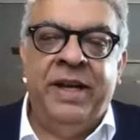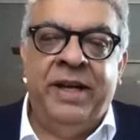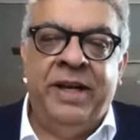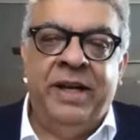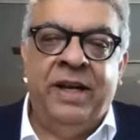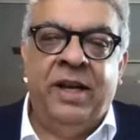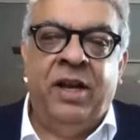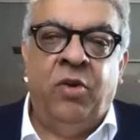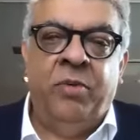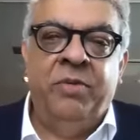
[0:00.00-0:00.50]

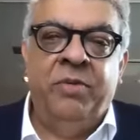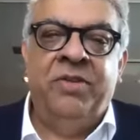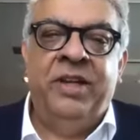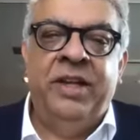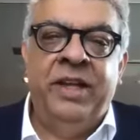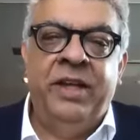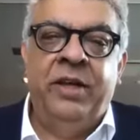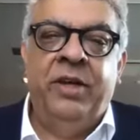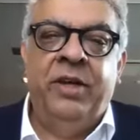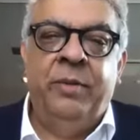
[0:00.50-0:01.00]
and I'll
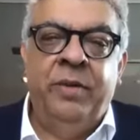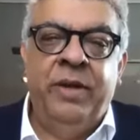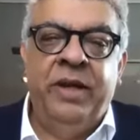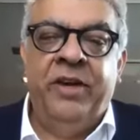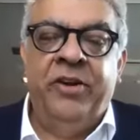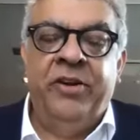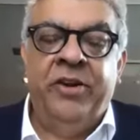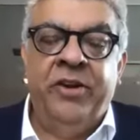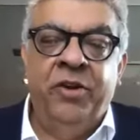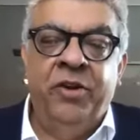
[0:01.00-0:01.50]
obviously
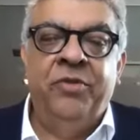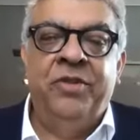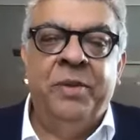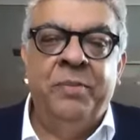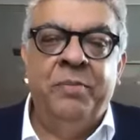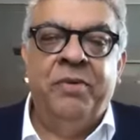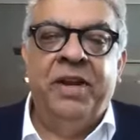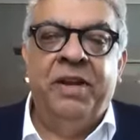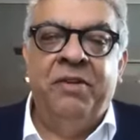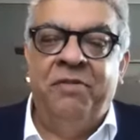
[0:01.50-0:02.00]
introduce
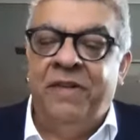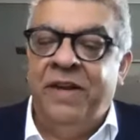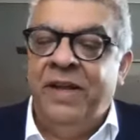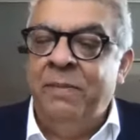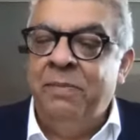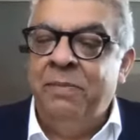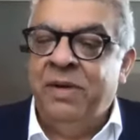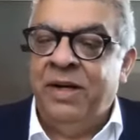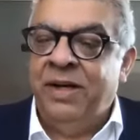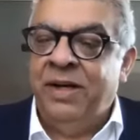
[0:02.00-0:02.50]
him briefly,
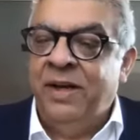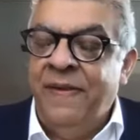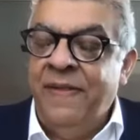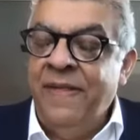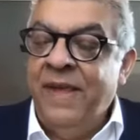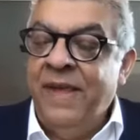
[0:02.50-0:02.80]
but